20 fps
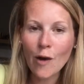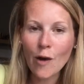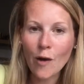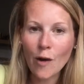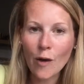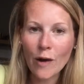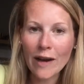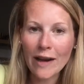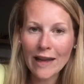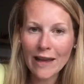
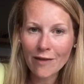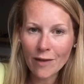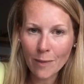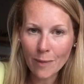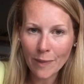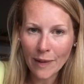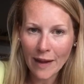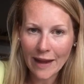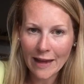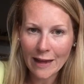or leave
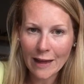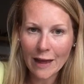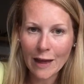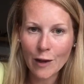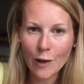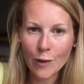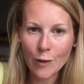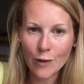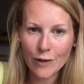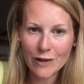it blank and
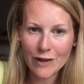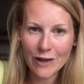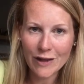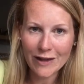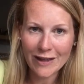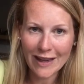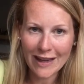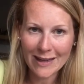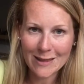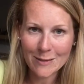go on to your
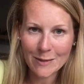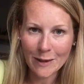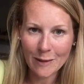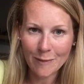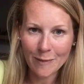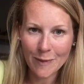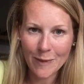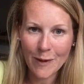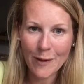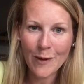next one.
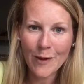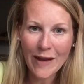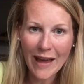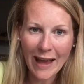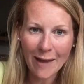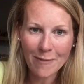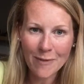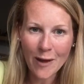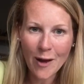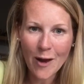
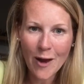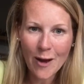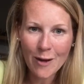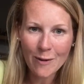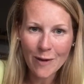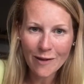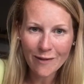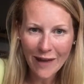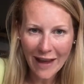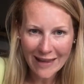Okay, are
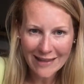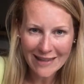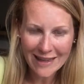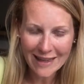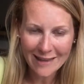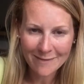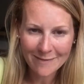we ready?